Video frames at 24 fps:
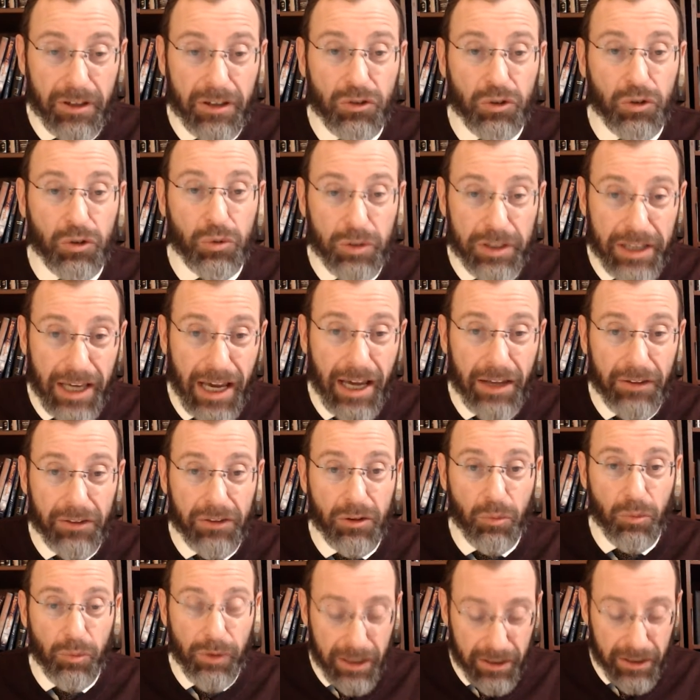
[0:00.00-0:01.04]
together
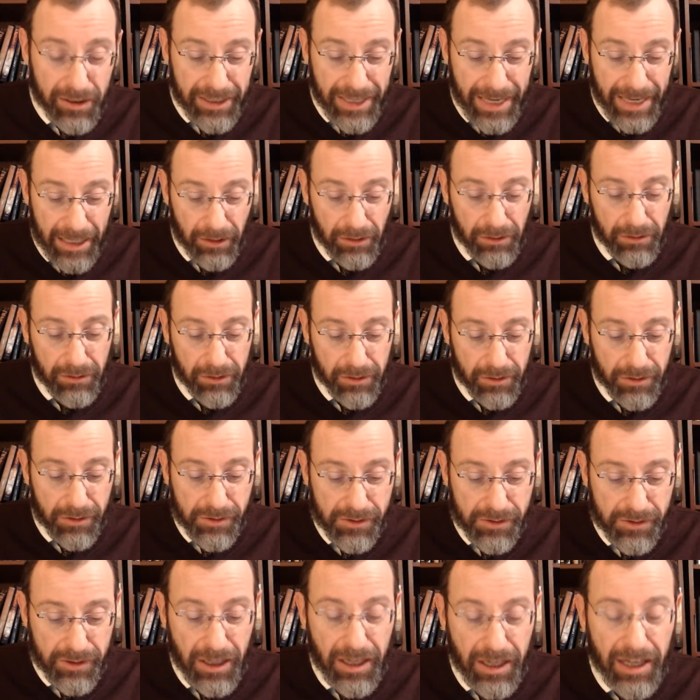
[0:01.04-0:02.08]
with the
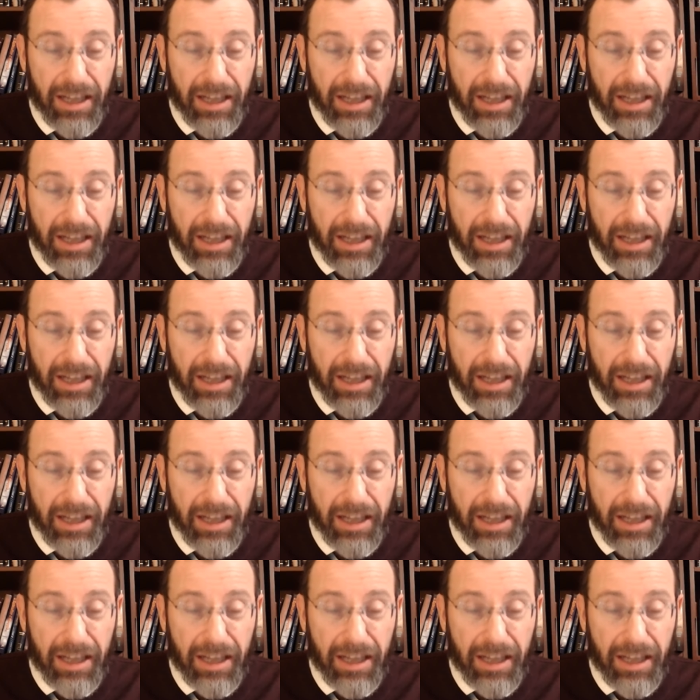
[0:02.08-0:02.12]
elders,